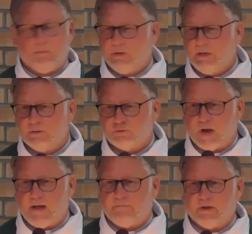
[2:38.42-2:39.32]
I wouldn't hear
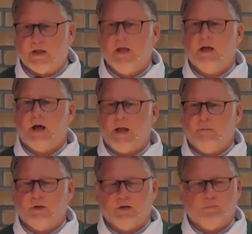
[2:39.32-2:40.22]
traffic,
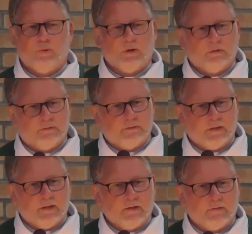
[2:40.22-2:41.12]
I would hear birds
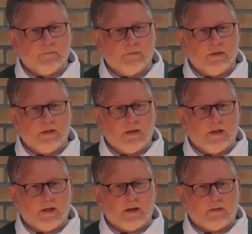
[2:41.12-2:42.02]
singing.
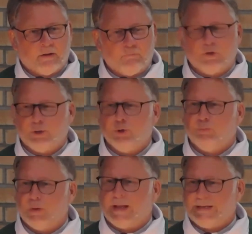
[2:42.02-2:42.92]
And I thought, what a
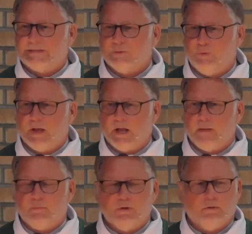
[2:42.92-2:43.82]
good place to wake
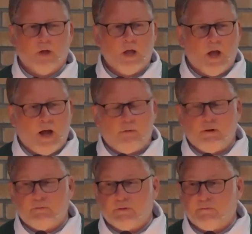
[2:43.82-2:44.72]
up to.
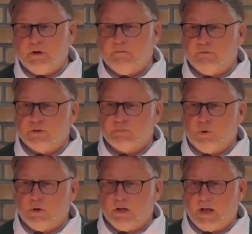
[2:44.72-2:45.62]
However, the very first
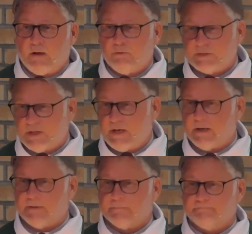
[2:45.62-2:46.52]
morning I was
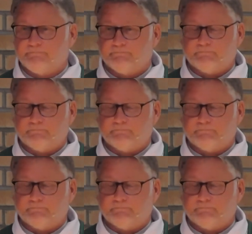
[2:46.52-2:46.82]
there,